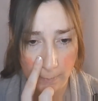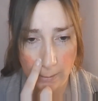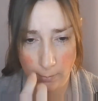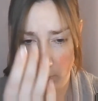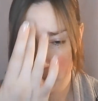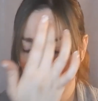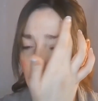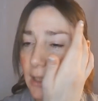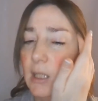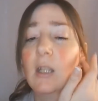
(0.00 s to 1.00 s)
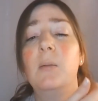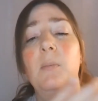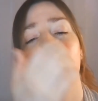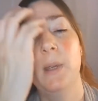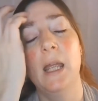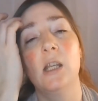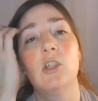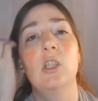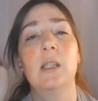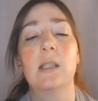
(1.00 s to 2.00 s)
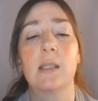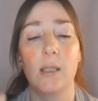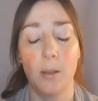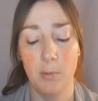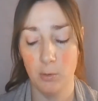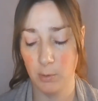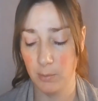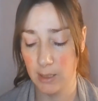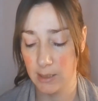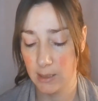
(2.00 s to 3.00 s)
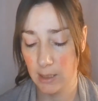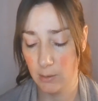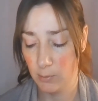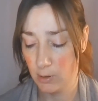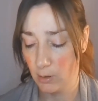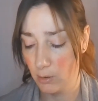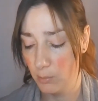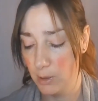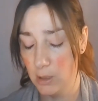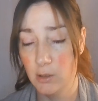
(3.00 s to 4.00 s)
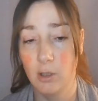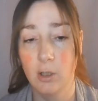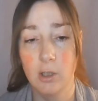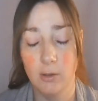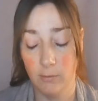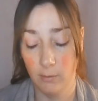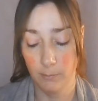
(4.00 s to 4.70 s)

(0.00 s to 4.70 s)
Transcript: It was pretty good match in summer when my skin was a little bit darker.